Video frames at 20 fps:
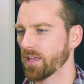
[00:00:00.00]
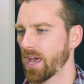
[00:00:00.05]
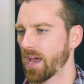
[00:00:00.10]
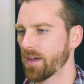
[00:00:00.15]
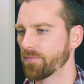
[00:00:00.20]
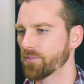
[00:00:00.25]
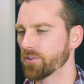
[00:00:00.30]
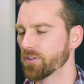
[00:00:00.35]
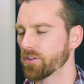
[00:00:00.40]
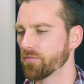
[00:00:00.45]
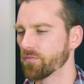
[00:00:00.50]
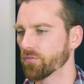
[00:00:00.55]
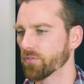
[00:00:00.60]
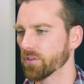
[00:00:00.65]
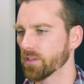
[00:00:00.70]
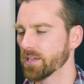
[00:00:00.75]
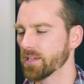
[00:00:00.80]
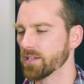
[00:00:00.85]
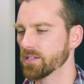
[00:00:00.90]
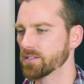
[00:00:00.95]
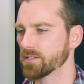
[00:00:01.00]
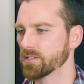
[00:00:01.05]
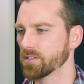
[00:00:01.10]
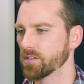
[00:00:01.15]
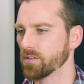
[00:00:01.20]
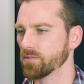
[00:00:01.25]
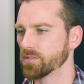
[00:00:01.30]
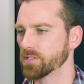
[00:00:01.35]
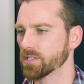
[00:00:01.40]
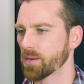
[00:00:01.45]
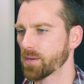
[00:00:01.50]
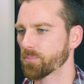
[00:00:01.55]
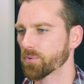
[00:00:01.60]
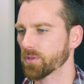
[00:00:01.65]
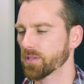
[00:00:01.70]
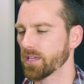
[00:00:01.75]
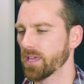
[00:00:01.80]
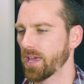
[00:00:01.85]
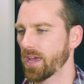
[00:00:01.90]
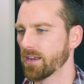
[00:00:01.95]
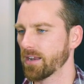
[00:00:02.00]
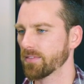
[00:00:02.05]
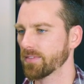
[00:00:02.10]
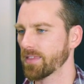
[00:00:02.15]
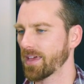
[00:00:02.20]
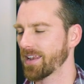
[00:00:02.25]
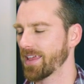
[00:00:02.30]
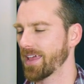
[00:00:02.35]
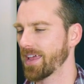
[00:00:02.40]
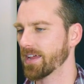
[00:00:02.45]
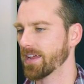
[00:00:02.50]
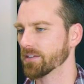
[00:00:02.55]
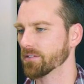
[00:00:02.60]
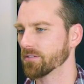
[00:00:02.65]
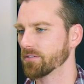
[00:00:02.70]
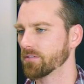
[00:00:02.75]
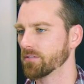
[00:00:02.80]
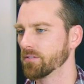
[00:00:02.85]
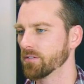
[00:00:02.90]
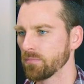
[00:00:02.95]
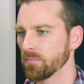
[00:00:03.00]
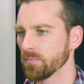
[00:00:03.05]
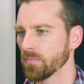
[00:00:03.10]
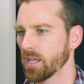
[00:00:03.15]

after you've released to separately edit that handle.